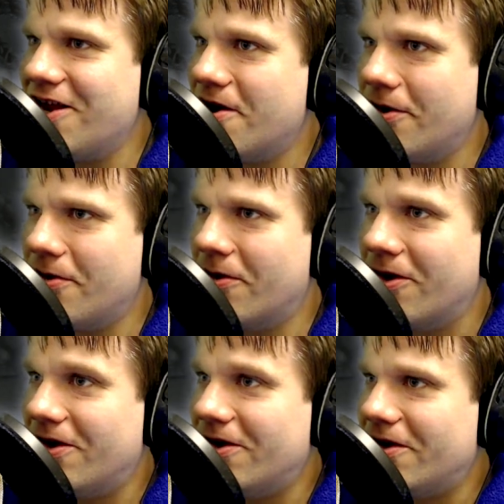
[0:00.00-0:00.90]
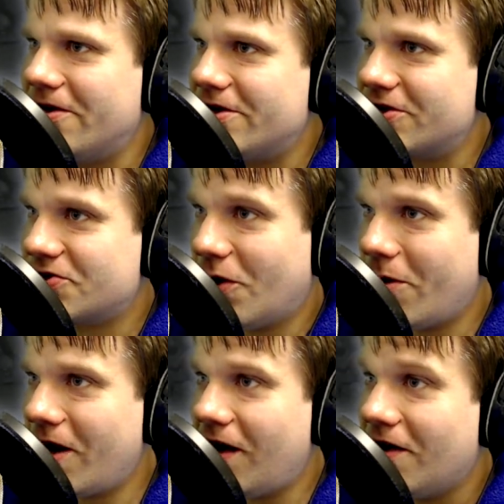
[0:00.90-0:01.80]
know. Stop
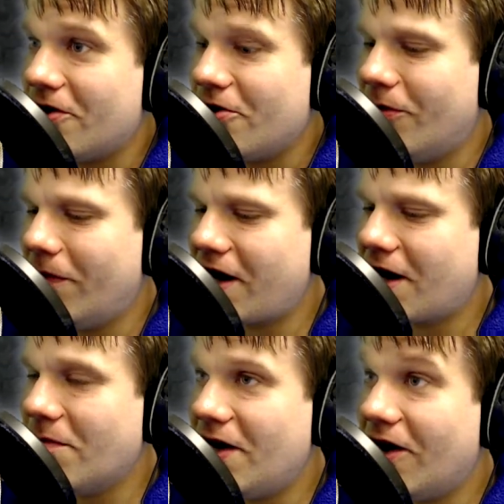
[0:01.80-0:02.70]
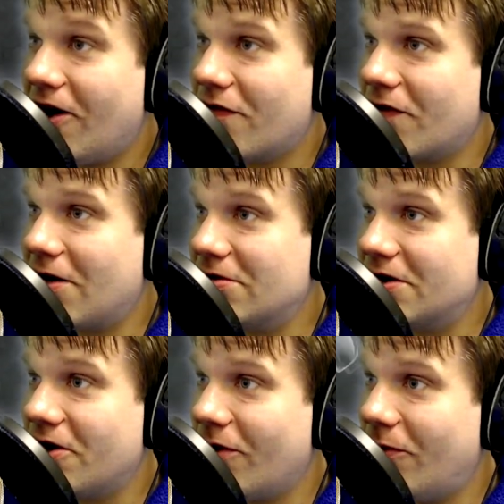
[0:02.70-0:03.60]
it. You're making me laugh louder
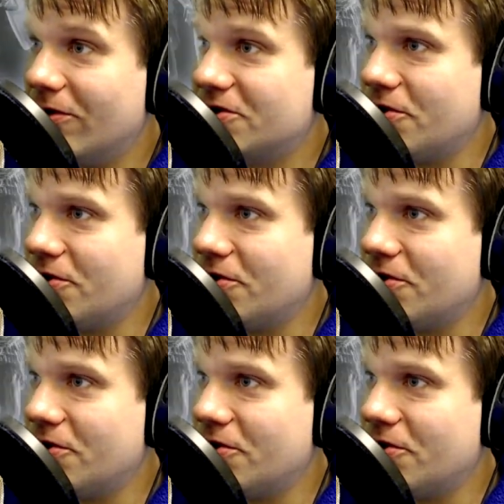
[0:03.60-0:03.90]
than I want